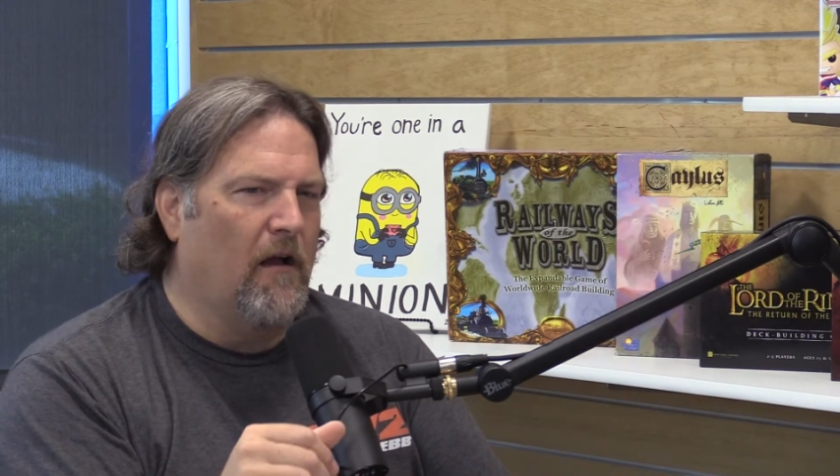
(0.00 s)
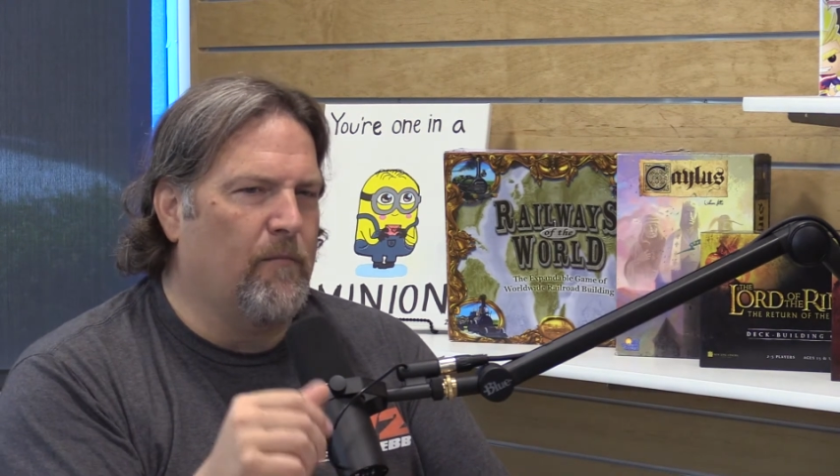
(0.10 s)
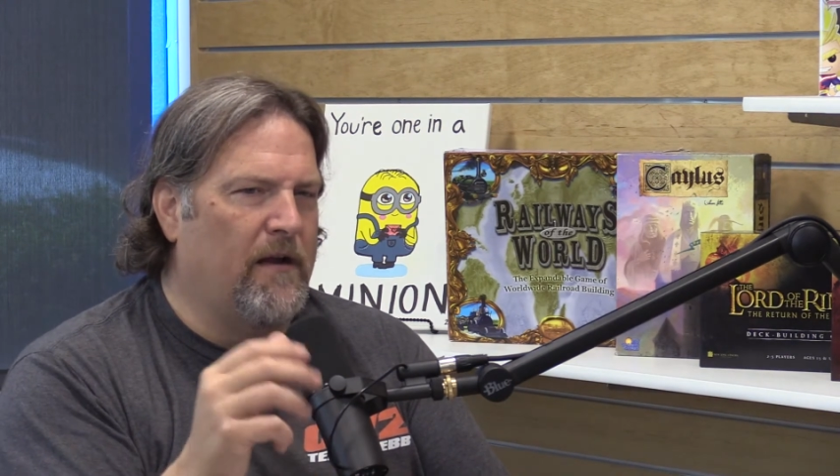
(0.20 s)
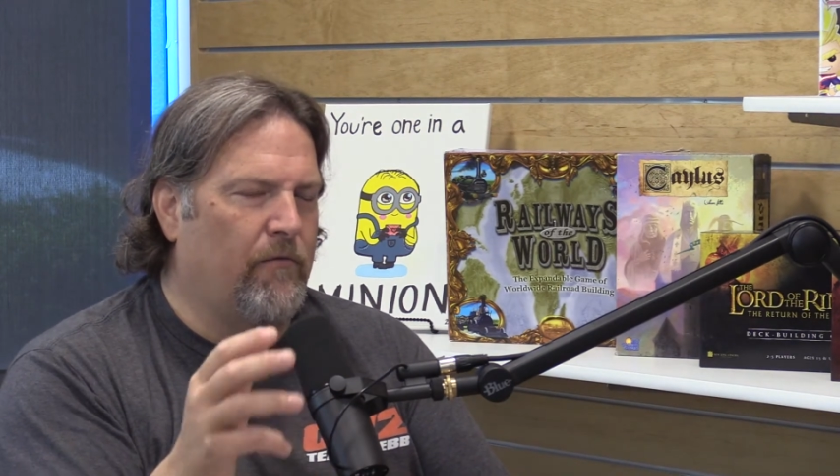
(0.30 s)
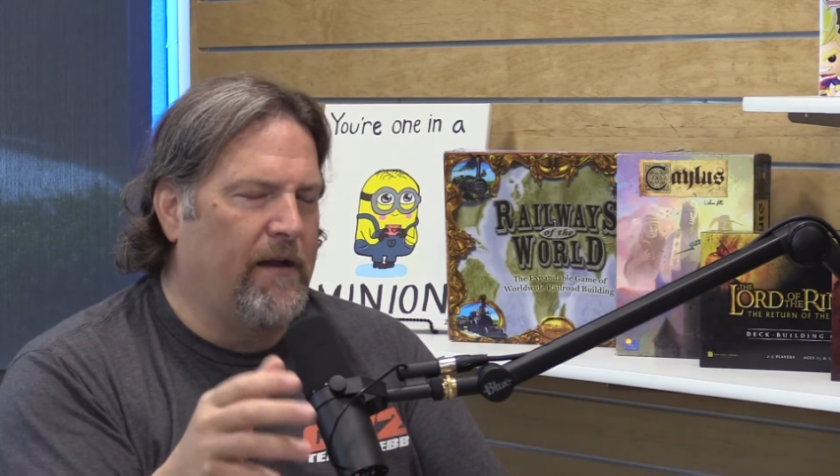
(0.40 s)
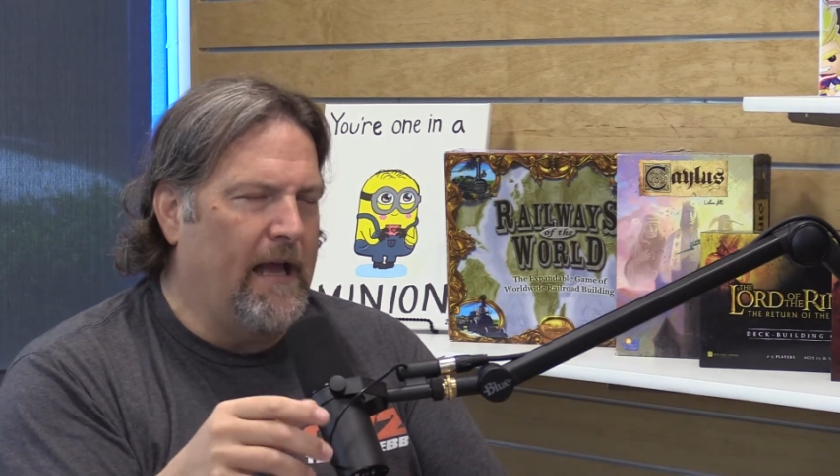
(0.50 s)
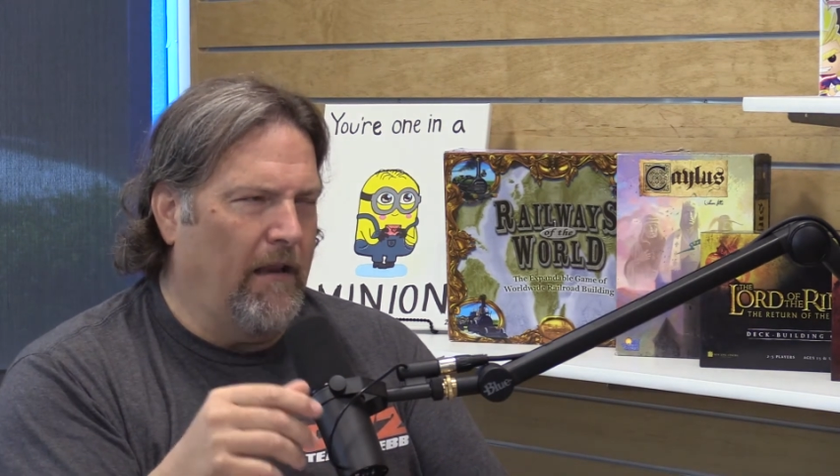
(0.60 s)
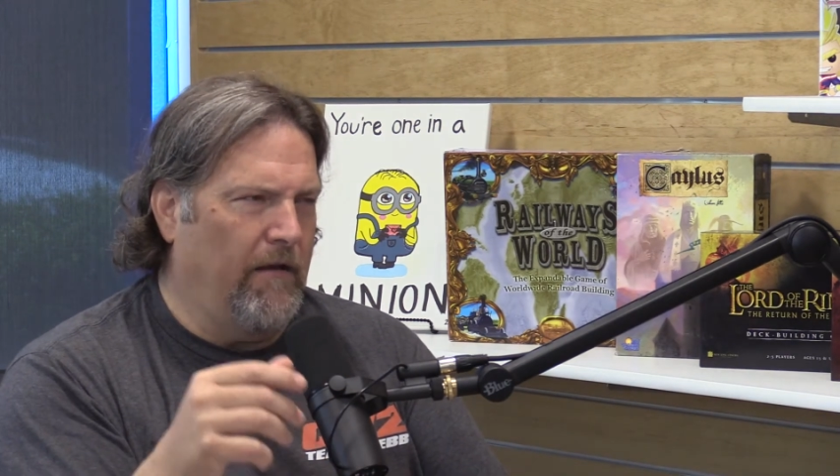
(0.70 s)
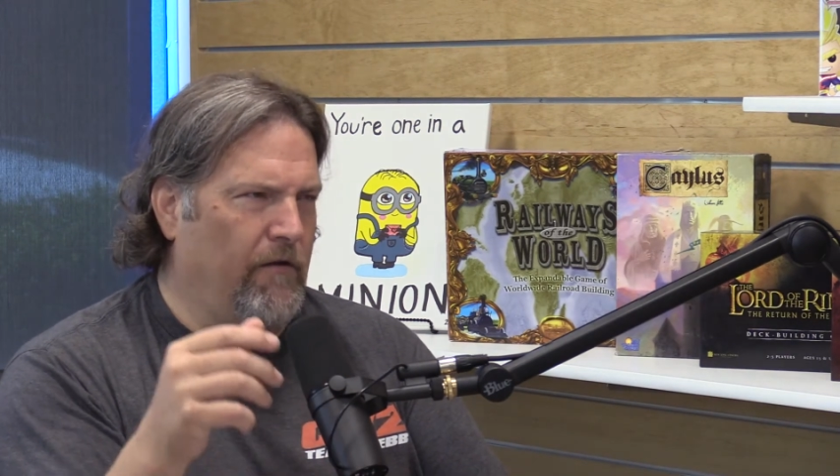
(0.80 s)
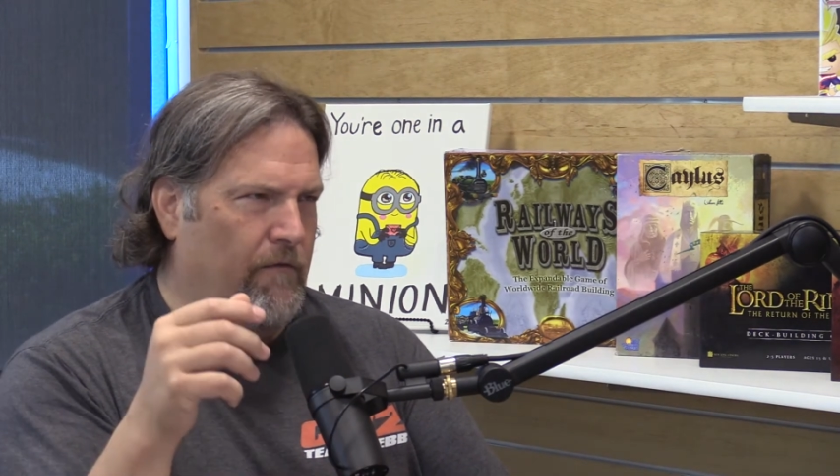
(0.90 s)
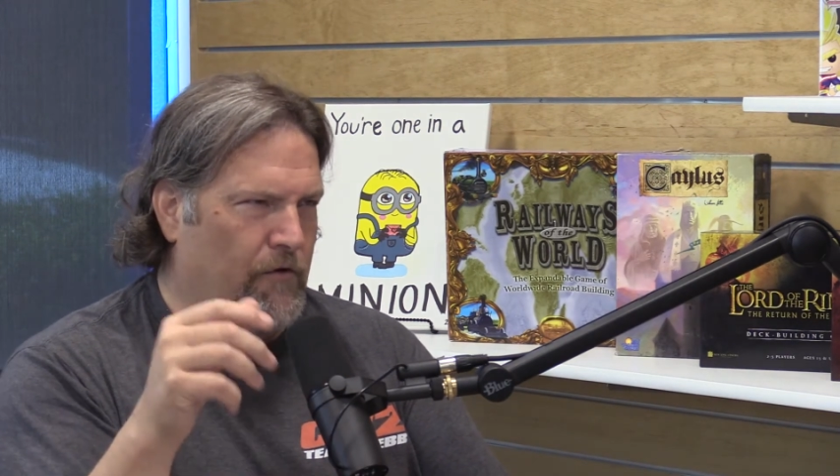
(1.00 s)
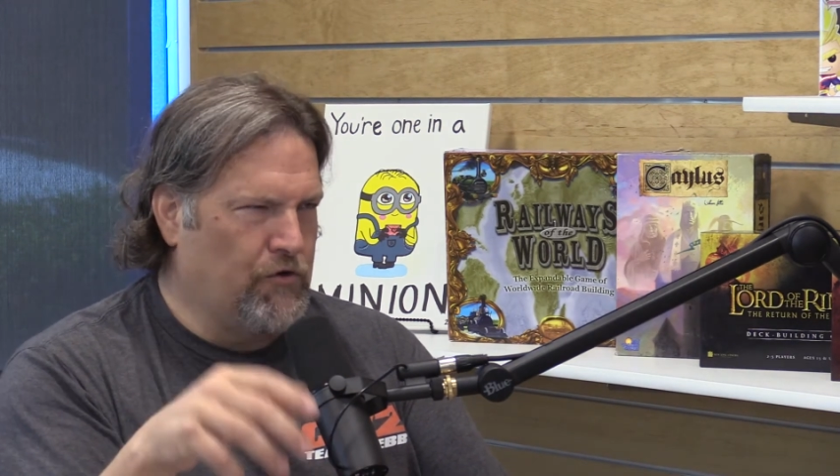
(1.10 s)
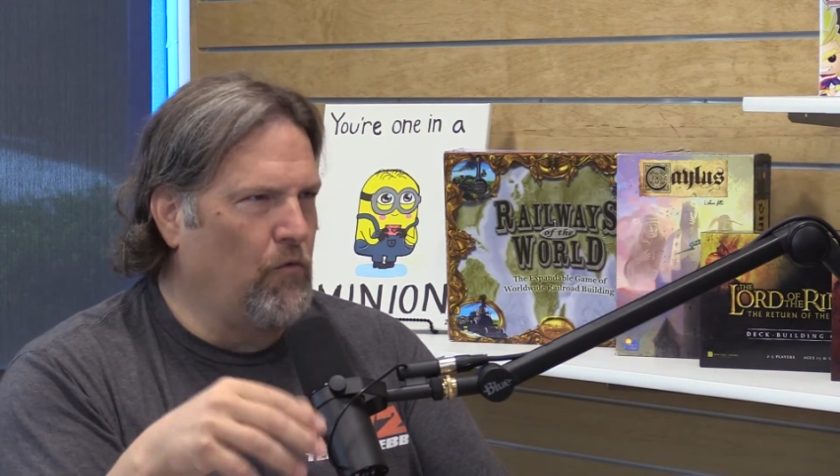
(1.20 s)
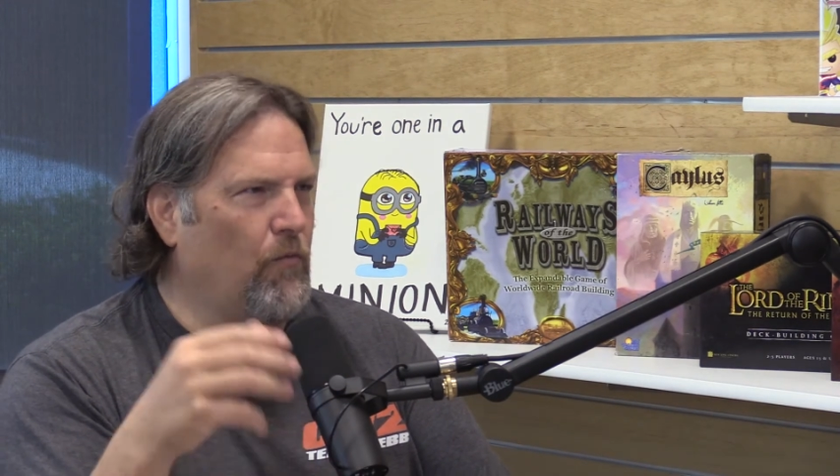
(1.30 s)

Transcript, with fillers: augmented reality or virtual